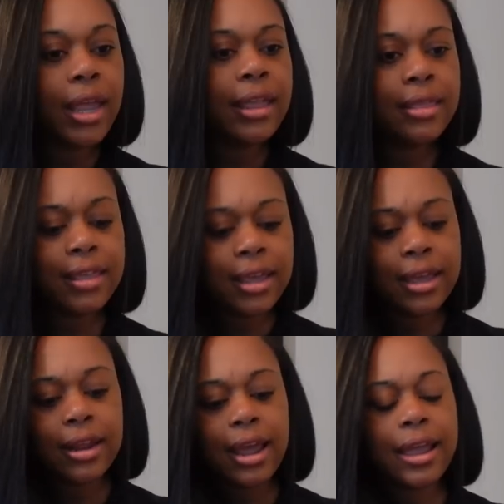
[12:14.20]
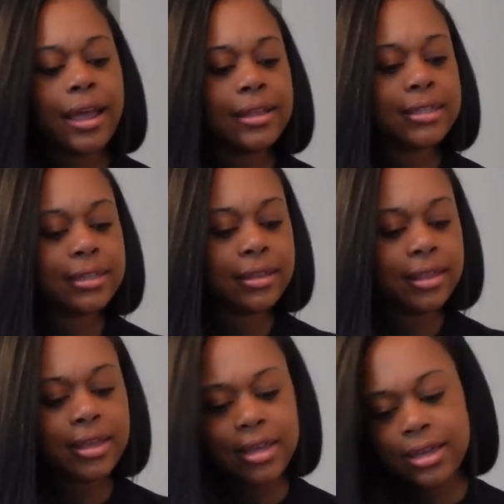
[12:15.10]
and then I got
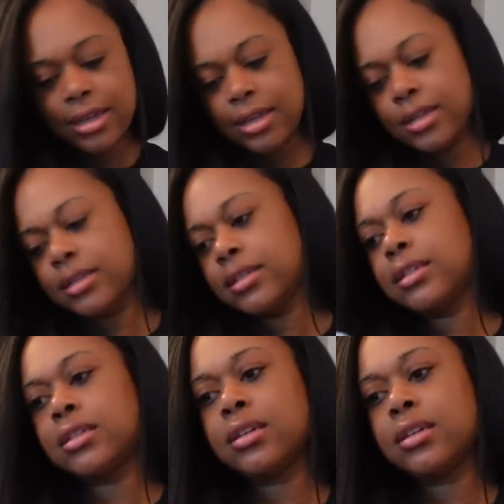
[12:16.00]
these